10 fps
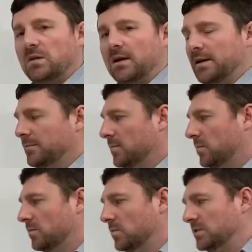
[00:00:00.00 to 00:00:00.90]
Right?
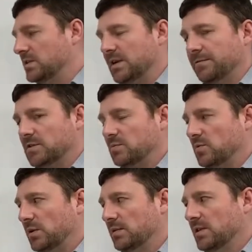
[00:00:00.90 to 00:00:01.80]
What's the difference
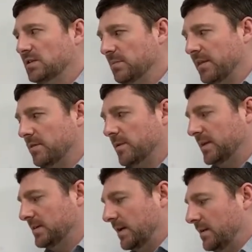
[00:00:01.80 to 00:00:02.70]
between this
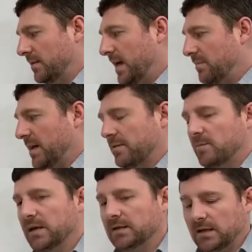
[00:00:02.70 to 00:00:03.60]
methylpentane and that
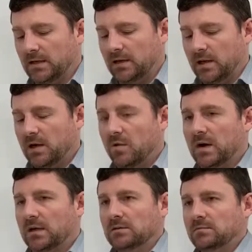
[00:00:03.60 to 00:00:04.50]
methylpentane?
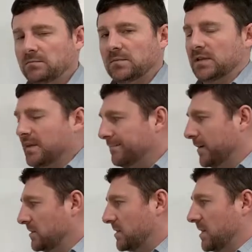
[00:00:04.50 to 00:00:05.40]
Well, the
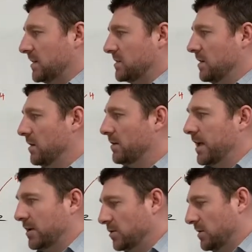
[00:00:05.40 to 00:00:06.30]
difference is the
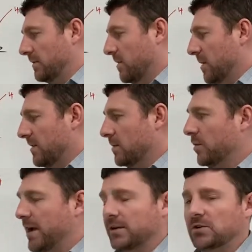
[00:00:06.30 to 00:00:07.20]
location of the methyl
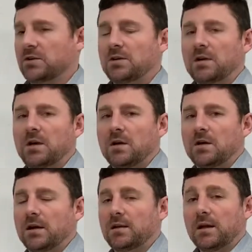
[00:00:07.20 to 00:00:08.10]
branch,
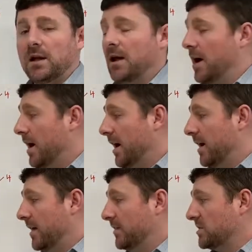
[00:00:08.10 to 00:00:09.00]
right?
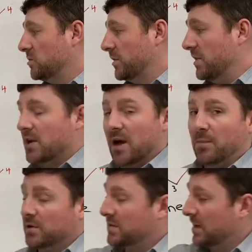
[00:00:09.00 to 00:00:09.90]
And this is where the
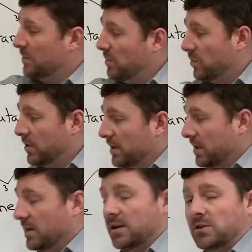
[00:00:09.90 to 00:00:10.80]
numbers that I've been putting
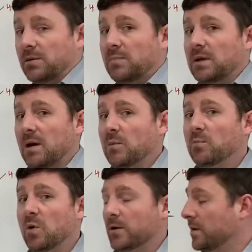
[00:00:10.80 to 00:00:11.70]
in actually become
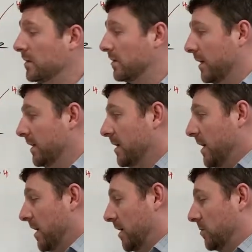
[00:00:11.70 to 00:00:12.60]
important, right?
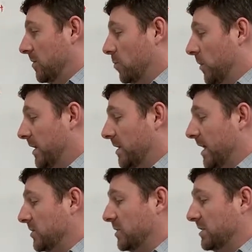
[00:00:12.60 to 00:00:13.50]
We can
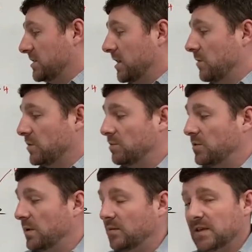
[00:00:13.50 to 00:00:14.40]
actually distinguish
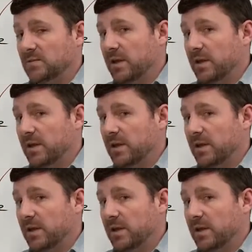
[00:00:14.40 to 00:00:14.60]
between this